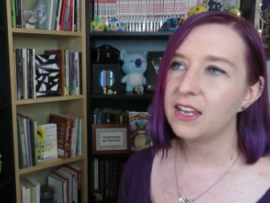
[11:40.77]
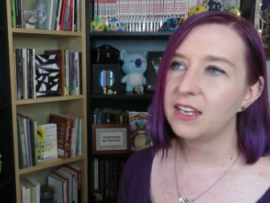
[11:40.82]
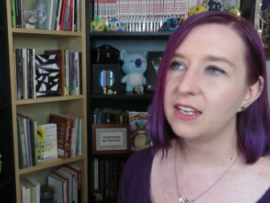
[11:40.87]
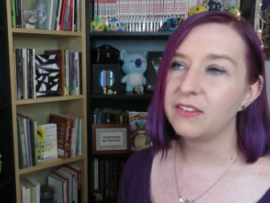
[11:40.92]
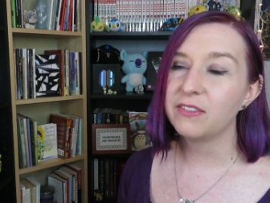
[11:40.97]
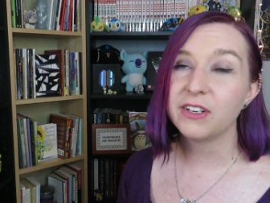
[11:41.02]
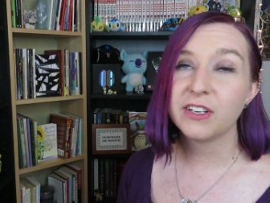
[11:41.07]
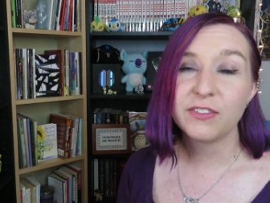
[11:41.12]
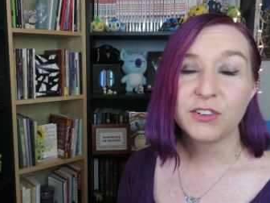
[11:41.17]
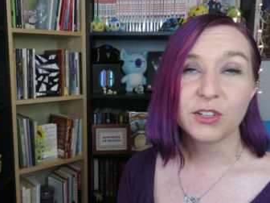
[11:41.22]

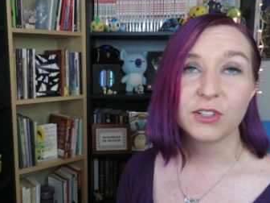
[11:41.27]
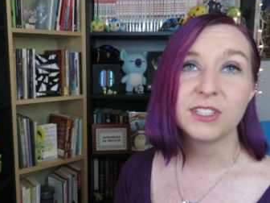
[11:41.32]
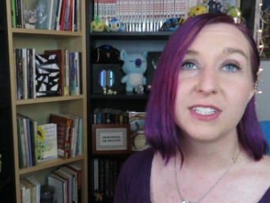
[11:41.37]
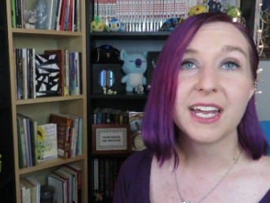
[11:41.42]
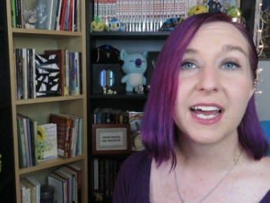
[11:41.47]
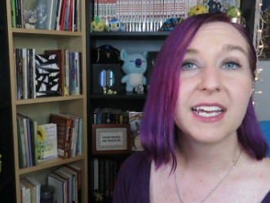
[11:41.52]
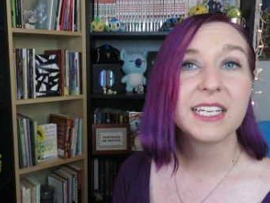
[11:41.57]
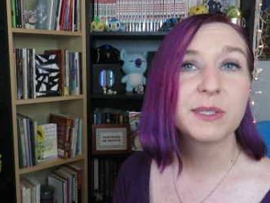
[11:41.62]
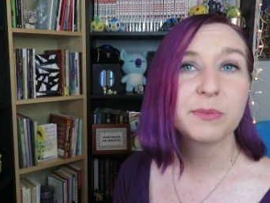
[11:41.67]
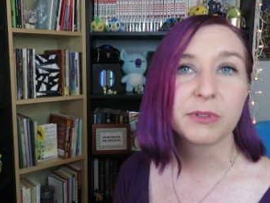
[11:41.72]
even if you're
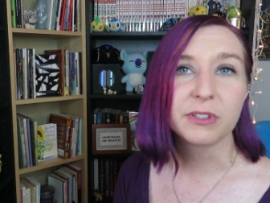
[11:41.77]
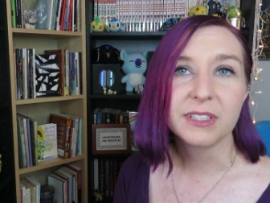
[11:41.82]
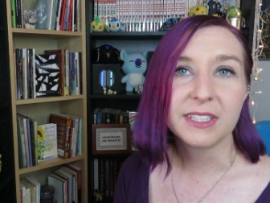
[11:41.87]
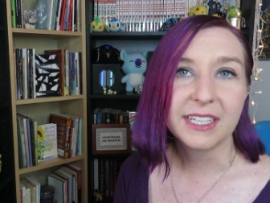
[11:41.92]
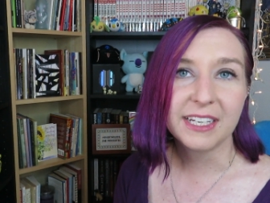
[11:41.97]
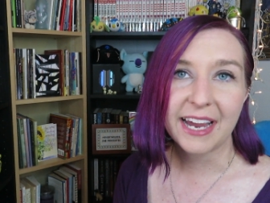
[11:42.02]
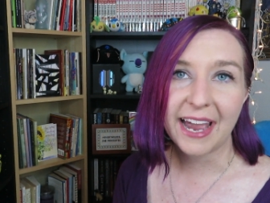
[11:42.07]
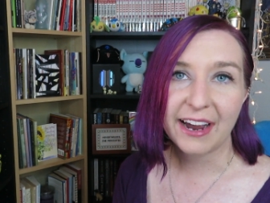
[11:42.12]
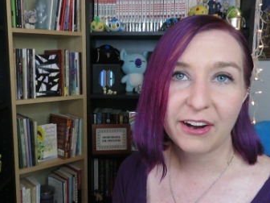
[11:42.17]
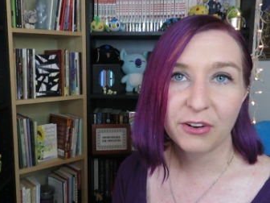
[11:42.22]

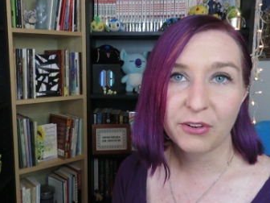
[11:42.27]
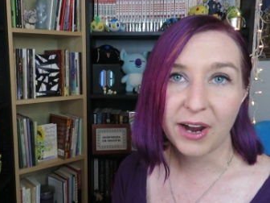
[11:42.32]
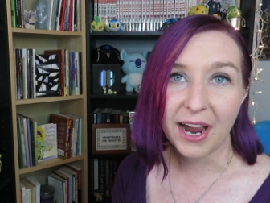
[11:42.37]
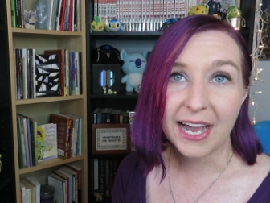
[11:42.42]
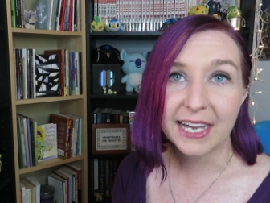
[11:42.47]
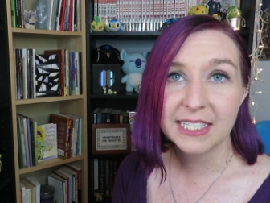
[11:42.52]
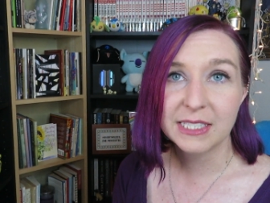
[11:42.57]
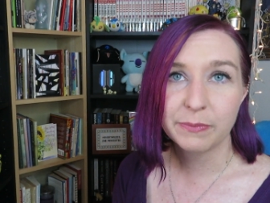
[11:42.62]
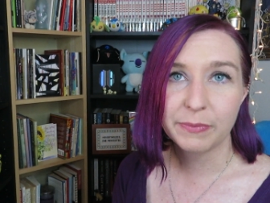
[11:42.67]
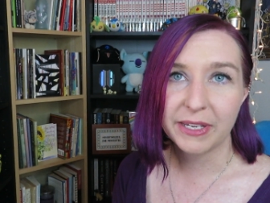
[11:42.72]
desperately
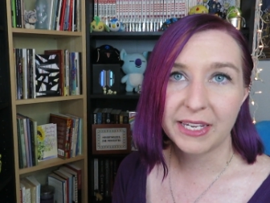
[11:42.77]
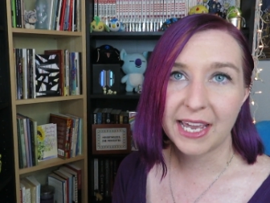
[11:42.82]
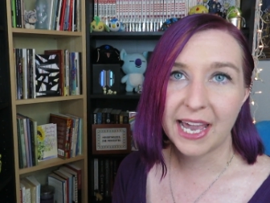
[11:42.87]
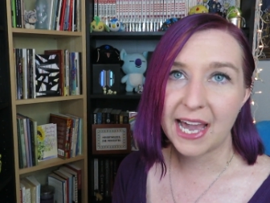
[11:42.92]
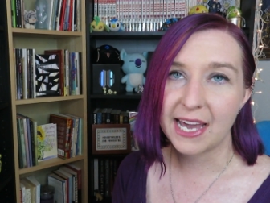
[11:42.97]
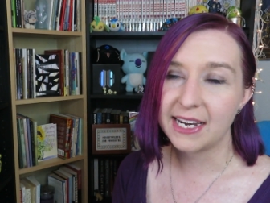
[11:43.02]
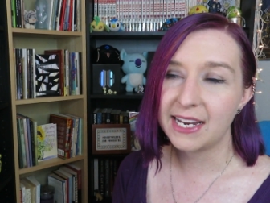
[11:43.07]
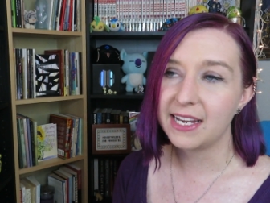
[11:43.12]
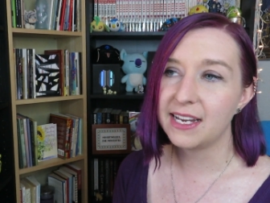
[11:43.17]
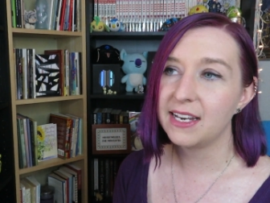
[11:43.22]
grasping
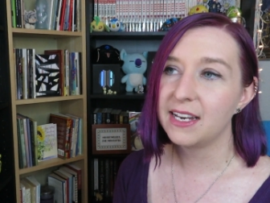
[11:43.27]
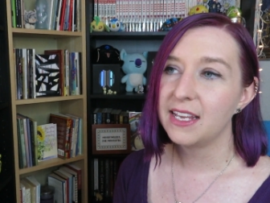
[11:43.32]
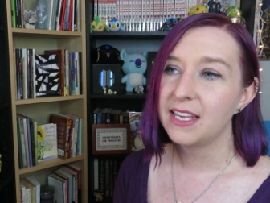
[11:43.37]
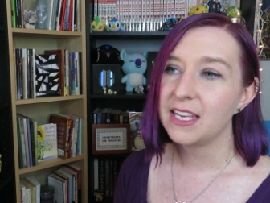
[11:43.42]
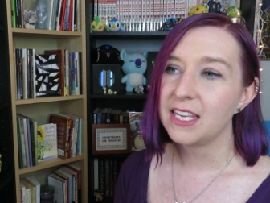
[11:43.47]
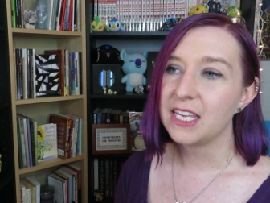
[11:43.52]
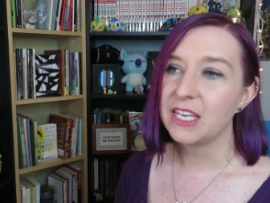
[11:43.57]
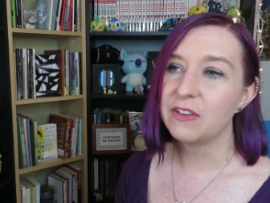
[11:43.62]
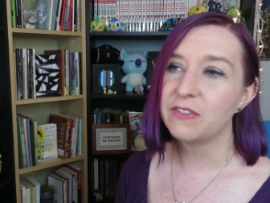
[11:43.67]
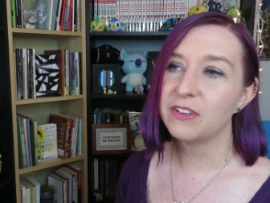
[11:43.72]
at it,
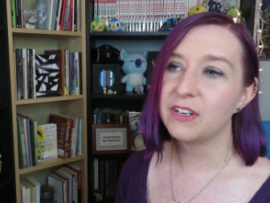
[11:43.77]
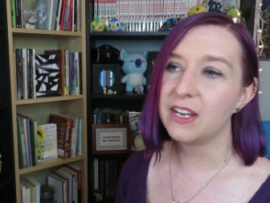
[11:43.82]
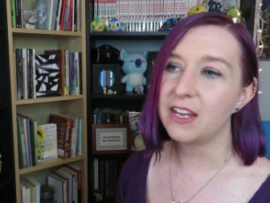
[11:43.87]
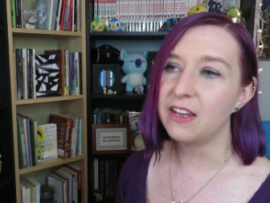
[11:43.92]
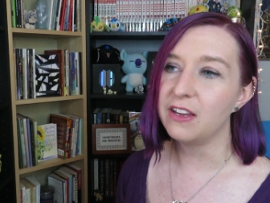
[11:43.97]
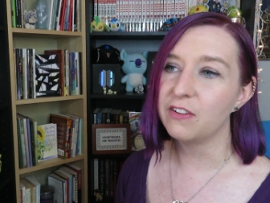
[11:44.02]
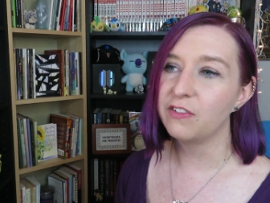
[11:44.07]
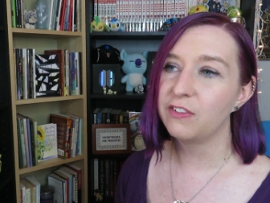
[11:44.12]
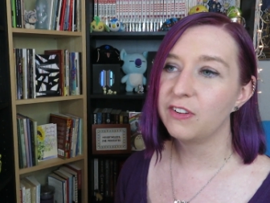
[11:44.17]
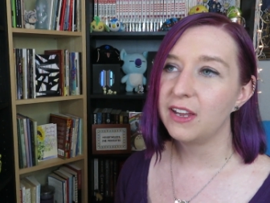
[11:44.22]
even
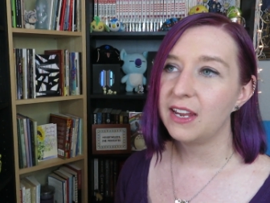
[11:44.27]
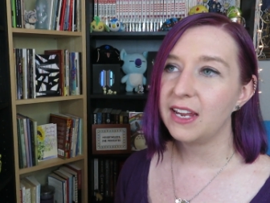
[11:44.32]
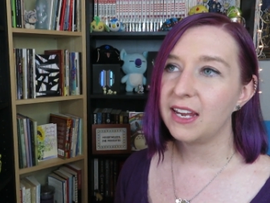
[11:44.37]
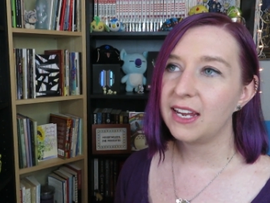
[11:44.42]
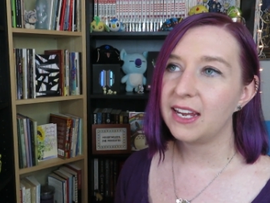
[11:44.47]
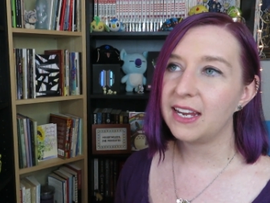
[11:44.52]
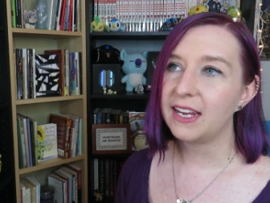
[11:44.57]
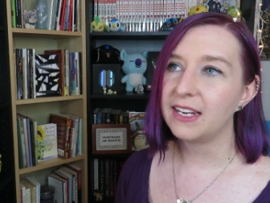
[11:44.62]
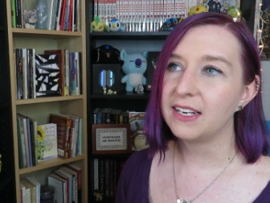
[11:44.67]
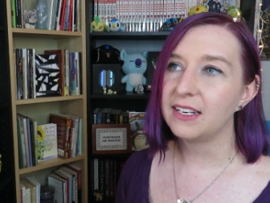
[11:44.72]
if
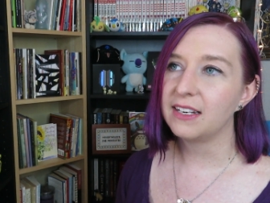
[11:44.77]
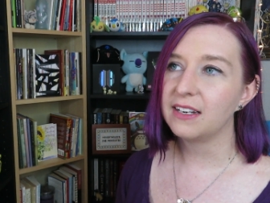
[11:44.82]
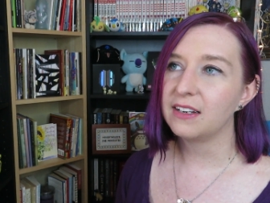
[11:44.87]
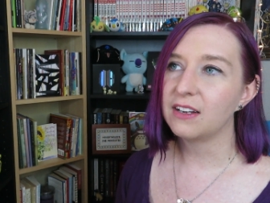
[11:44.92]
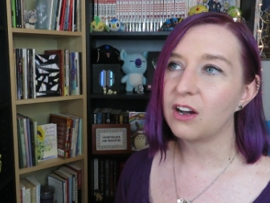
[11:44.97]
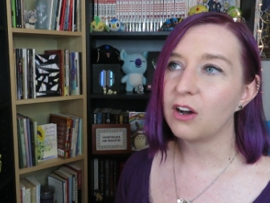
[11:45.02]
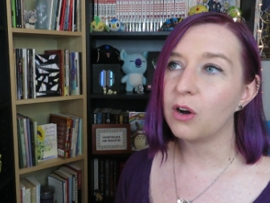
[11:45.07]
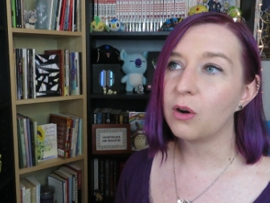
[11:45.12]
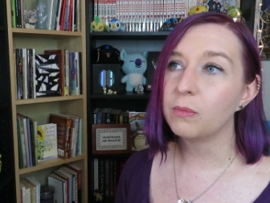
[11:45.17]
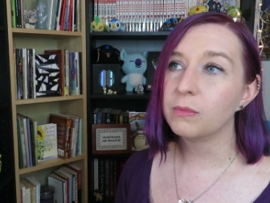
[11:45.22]
it
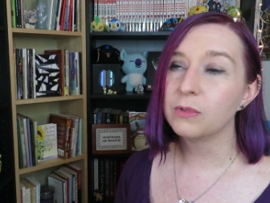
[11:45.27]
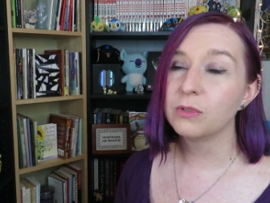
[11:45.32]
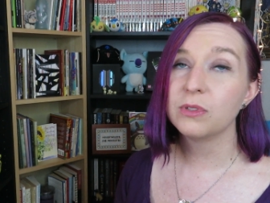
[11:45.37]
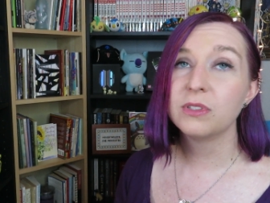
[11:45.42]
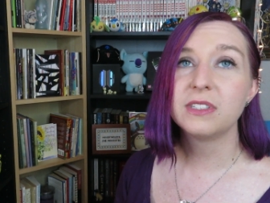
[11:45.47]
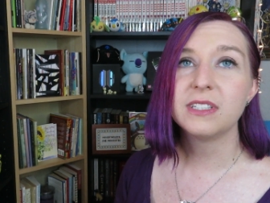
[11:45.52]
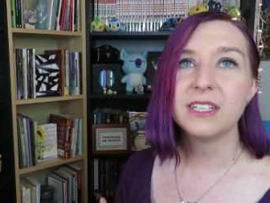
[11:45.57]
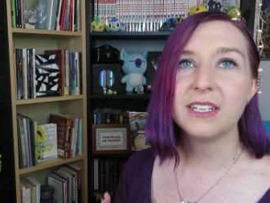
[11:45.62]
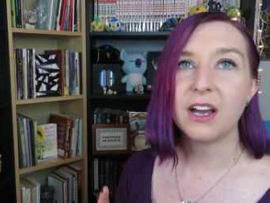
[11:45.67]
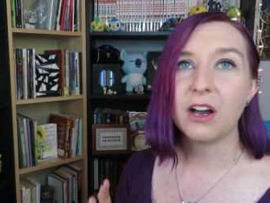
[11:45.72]

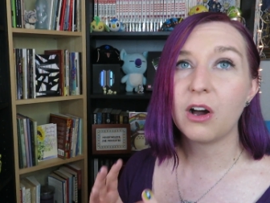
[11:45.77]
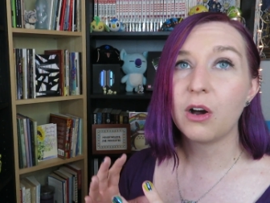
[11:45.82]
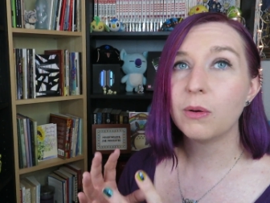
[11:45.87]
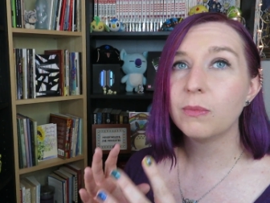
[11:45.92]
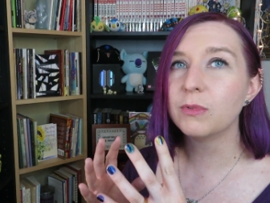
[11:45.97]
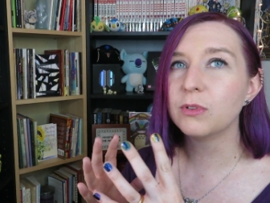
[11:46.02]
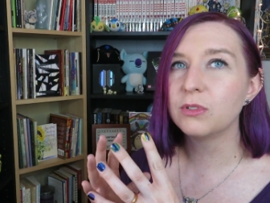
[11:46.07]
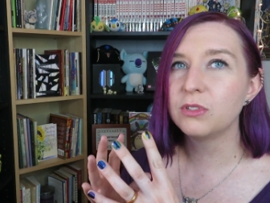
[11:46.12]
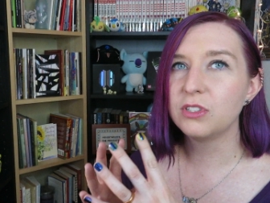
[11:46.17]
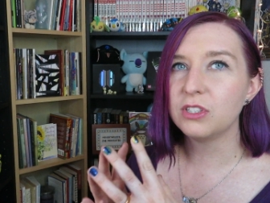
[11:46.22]
almost
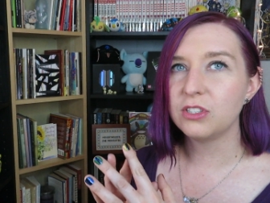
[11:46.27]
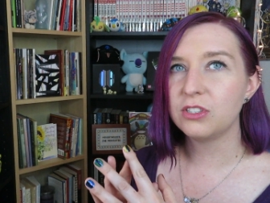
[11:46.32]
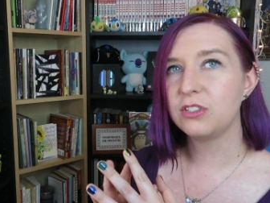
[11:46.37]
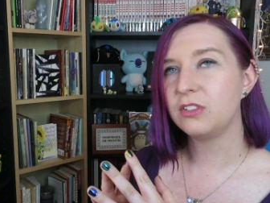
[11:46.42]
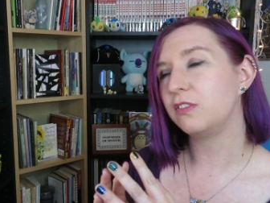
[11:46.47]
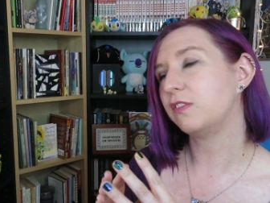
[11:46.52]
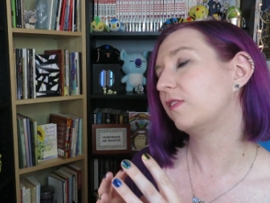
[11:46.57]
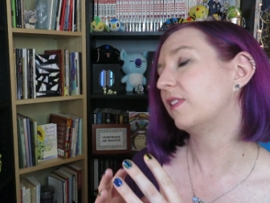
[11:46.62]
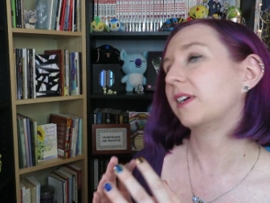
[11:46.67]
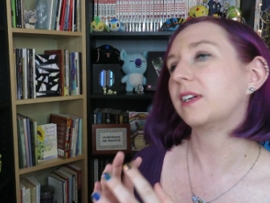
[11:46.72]
almost is
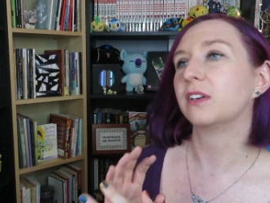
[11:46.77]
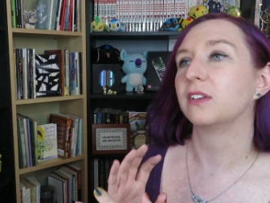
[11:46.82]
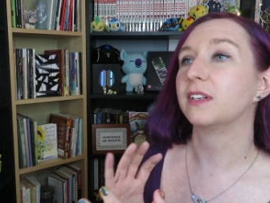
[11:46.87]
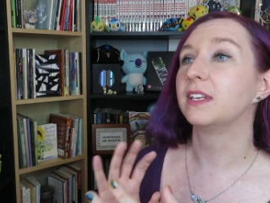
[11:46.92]
too fickle.